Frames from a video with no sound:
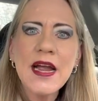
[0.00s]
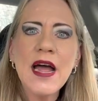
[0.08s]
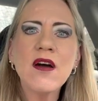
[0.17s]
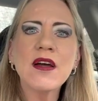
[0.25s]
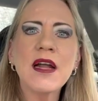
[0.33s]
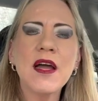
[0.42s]

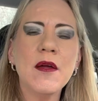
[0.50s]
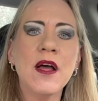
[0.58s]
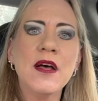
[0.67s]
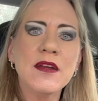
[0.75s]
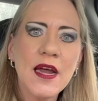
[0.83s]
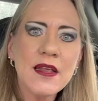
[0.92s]
How can I
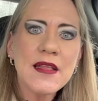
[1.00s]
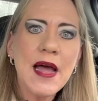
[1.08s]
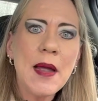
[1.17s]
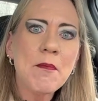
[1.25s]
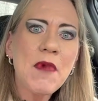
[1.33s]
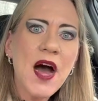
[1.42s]
take that
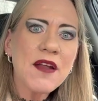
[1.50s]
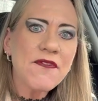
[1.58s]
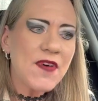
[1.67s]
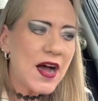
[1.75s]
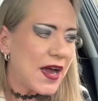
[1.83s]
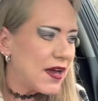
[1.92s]
and
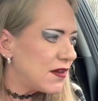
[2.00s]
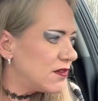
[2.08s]
modify it?